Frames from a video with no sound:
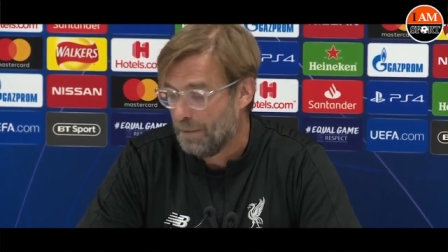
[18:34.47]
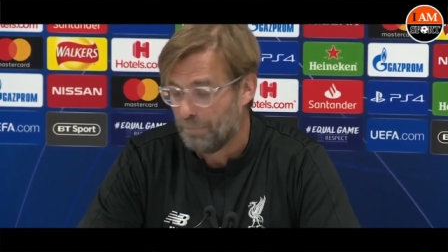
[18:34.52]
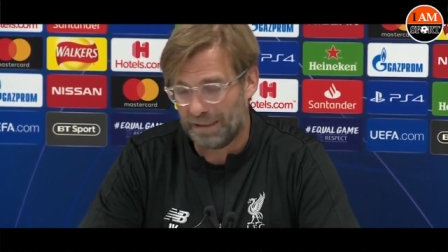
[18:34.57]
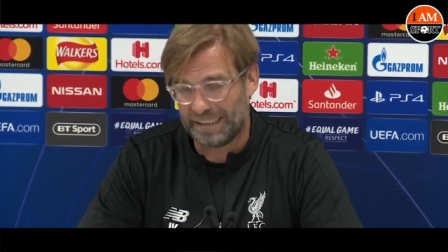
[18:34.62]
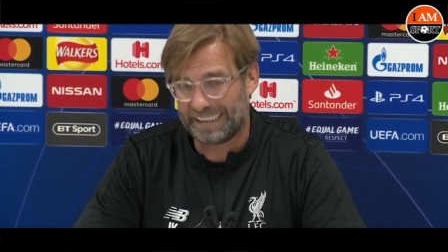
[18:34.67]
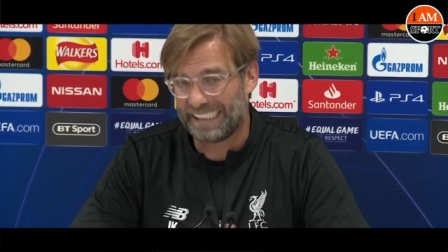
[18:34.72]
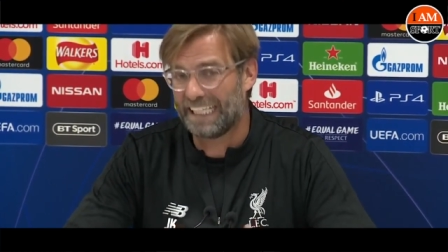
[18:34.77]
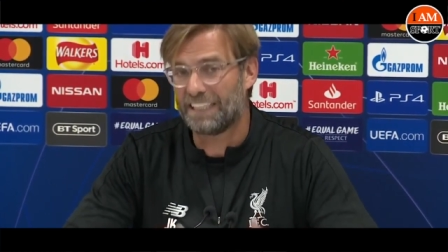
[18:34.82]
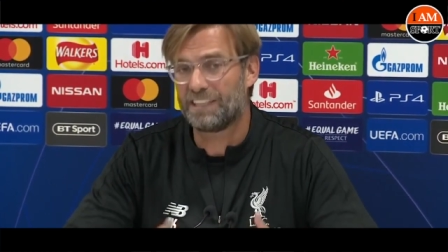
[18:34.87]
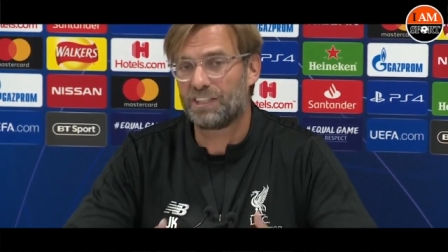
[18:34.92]

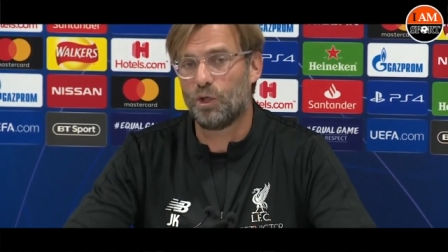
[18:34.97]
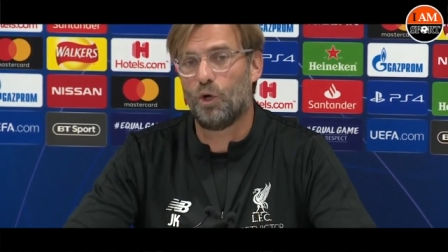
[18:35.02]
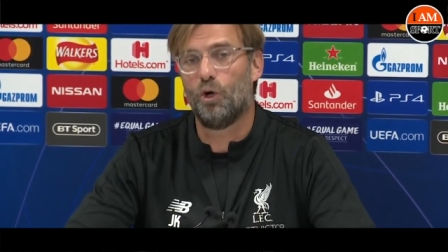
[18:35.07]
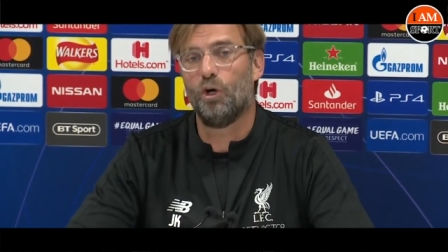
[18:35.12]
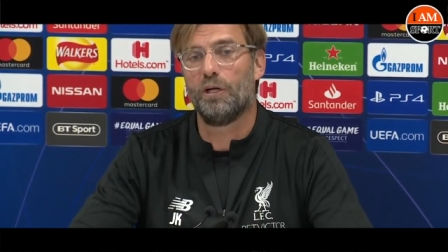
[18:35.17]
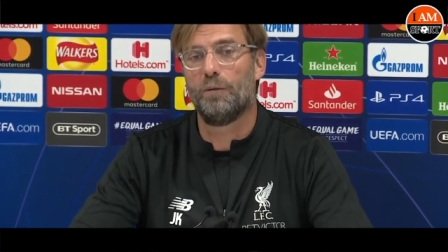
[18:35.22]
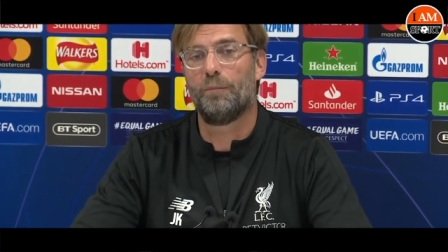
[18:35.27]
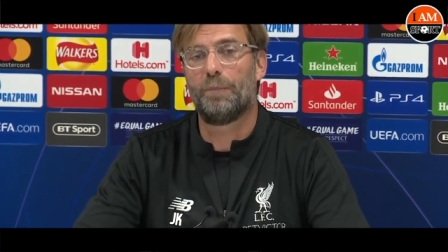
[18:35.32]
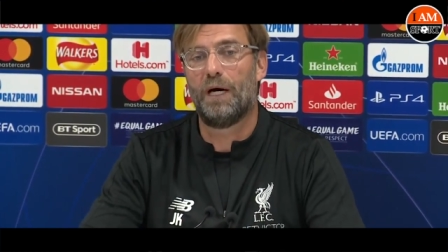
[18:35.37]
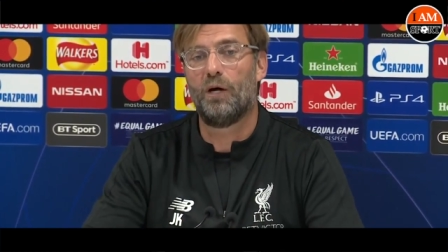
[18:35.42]
But that's
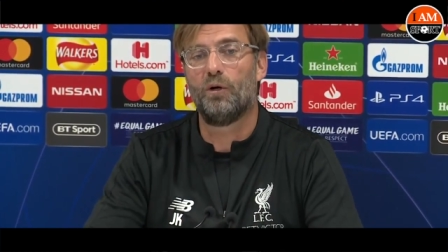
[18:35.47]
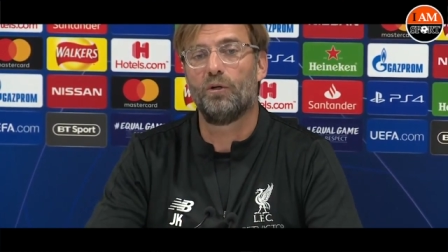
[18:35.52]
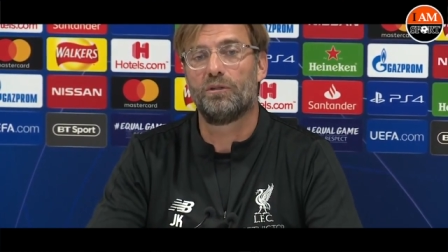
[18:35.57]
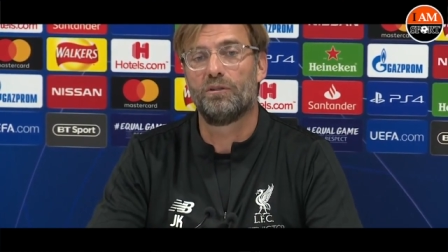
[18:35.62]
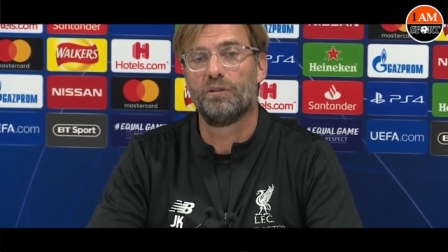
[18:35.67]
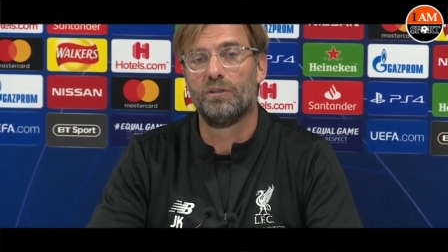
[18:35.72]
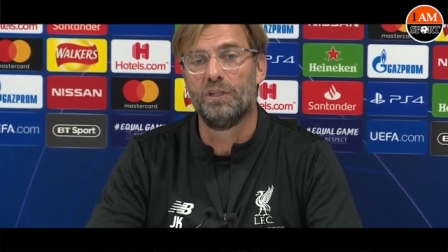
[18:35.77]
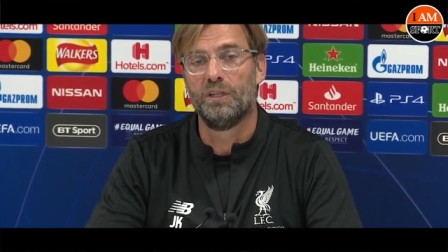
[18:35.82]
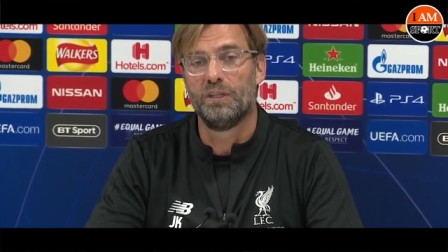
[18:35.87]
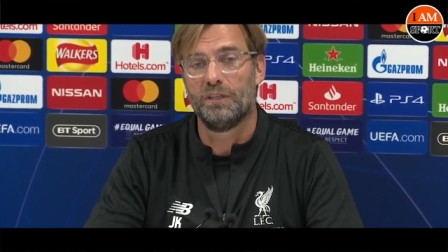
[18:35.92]
all
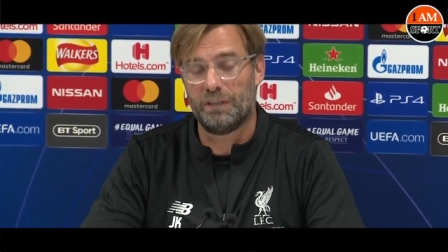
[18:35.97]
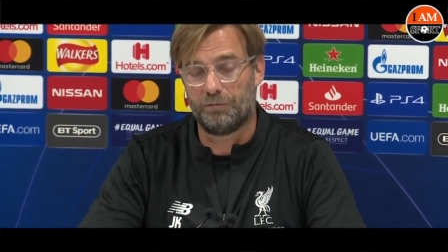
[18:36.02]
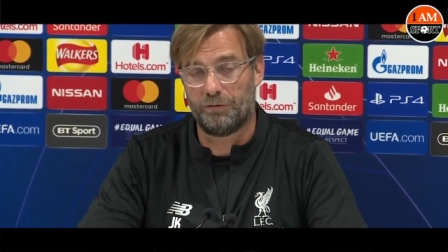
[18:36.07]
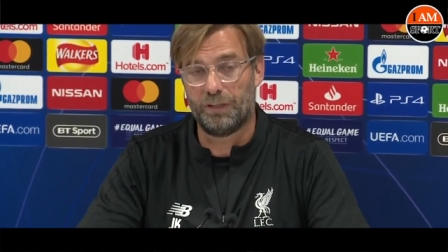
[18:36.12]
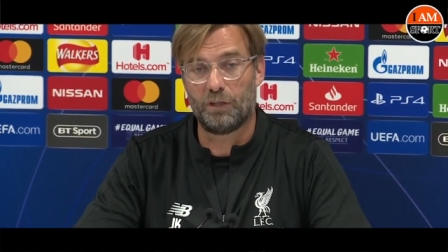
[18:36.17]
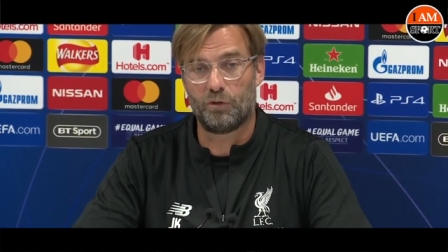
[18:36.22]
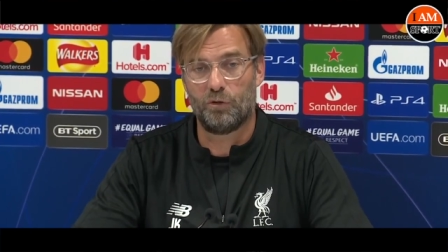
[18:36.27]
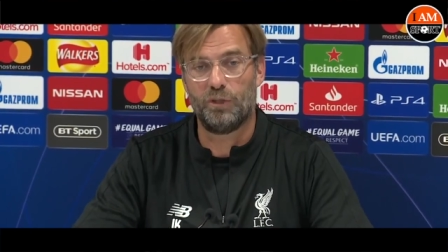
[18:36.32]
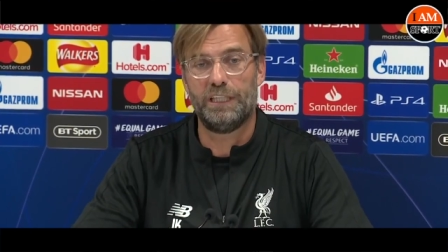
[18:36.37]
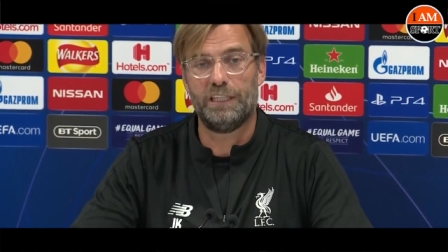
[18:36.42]
about that
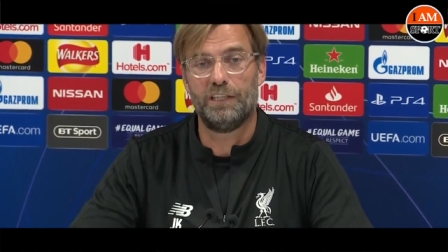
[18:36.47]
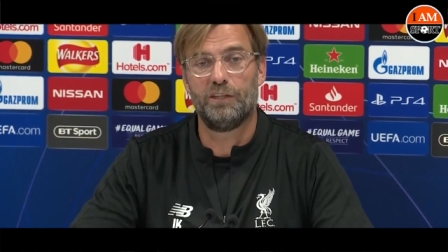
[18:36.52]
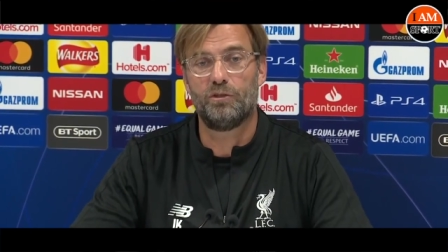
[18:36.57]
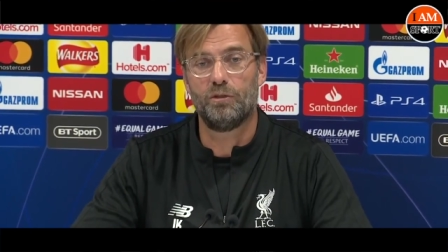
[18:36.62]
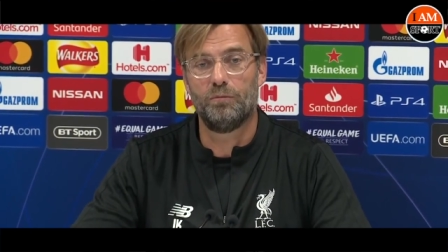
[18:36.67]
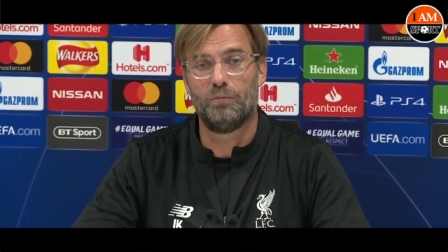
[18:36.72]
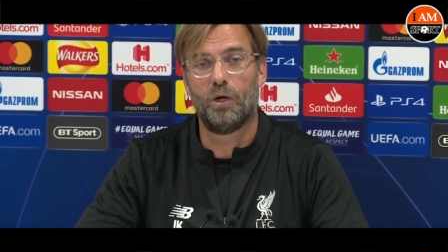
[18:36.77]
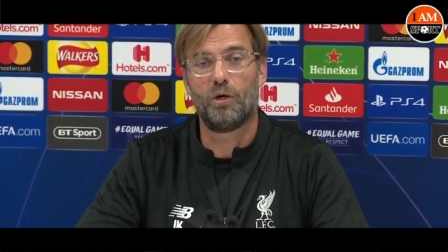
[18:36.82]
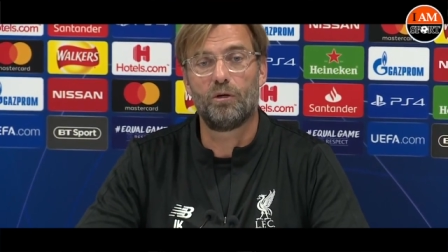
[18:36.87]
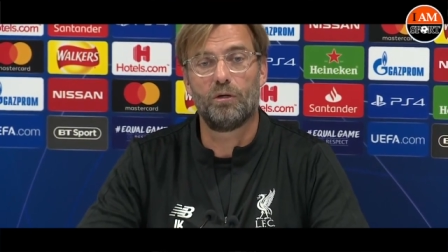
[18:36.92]
we are really
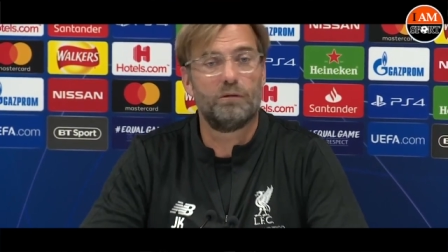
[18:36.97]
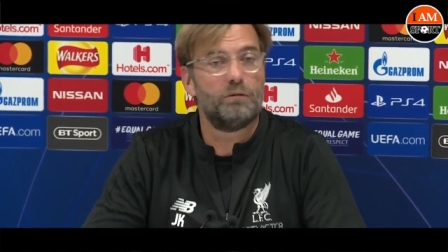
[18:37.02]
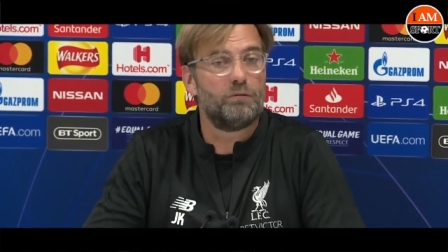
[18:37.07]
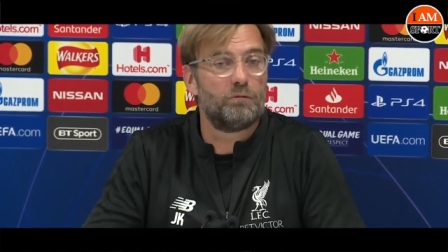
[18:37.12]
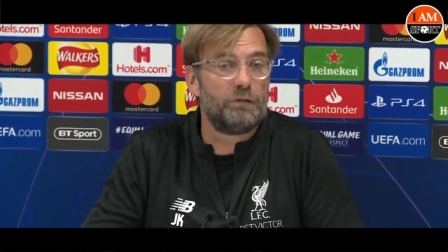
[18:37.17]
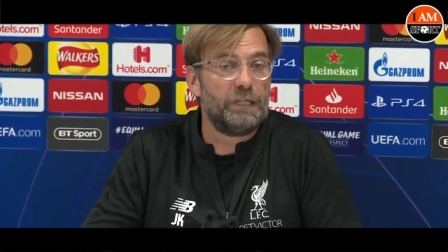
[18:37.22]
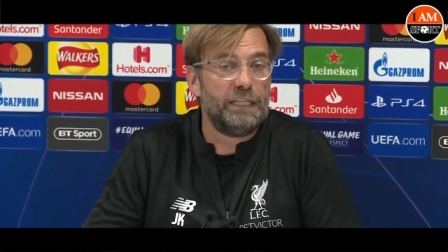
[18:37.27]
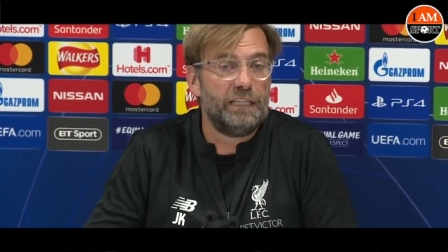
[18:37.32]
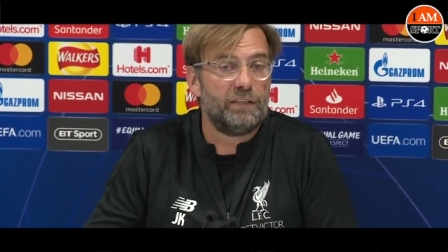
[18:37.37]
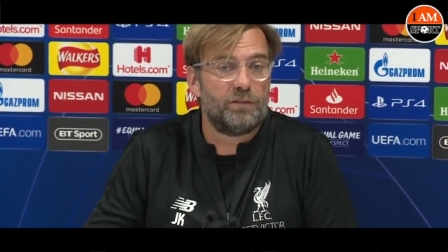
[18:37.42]
tomorrow
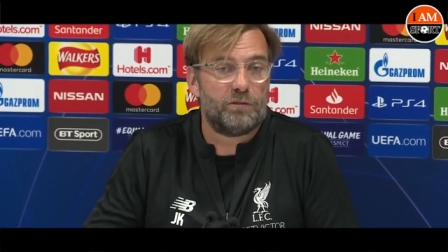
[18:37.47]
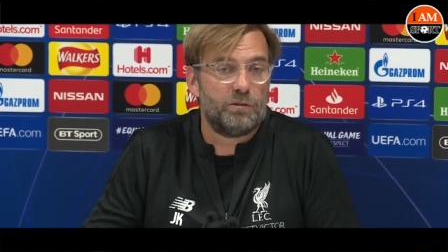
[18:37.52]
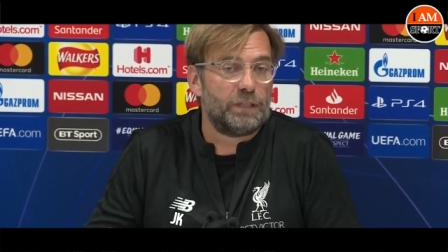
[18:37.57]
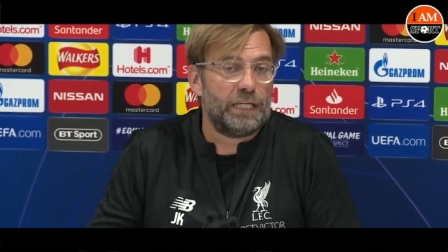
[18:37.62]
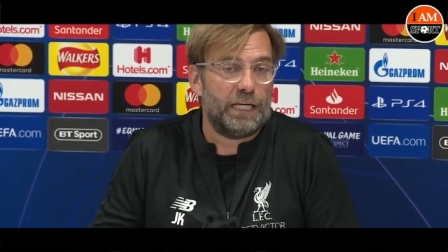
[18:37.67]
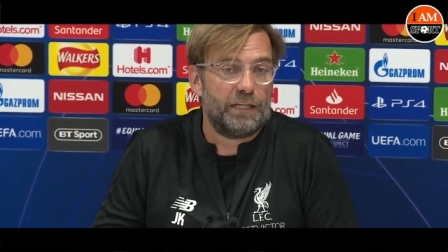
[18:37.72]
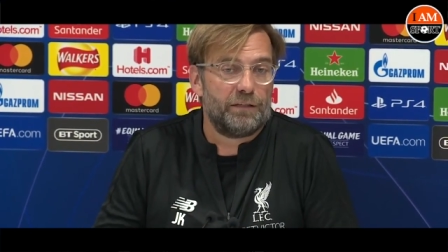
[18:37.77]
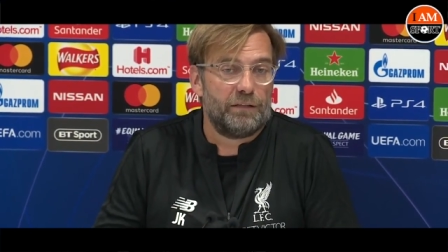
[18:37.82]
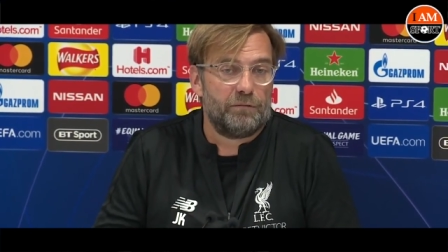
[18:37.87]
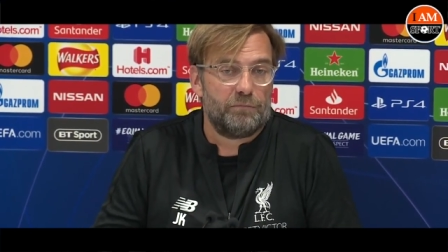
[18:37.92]
really
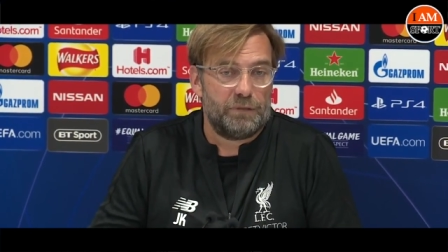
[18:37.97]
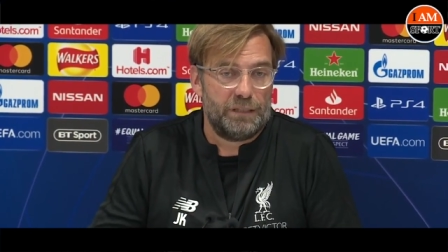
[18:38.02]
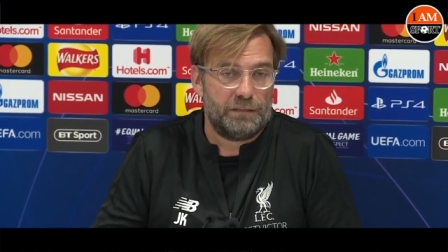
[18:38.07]
together.